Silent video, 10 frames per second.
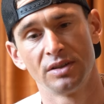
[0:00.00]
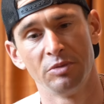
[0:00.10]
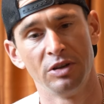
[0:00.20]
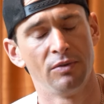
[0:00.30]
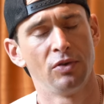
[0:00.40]
I
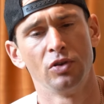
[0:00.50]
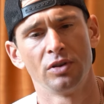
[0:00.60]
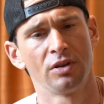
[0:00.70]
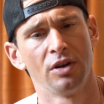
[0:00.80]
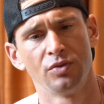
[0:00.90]
mean, even if you look at
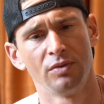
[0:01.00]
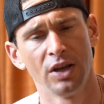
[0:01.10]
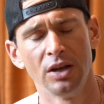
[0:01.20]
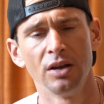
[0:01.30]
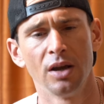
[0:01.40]
the country of
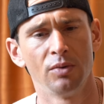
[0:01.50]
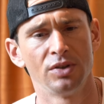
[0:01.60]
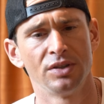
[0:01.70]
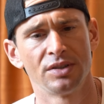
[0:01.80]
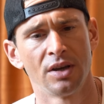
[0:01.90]
India, which
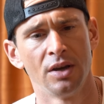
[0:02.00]
is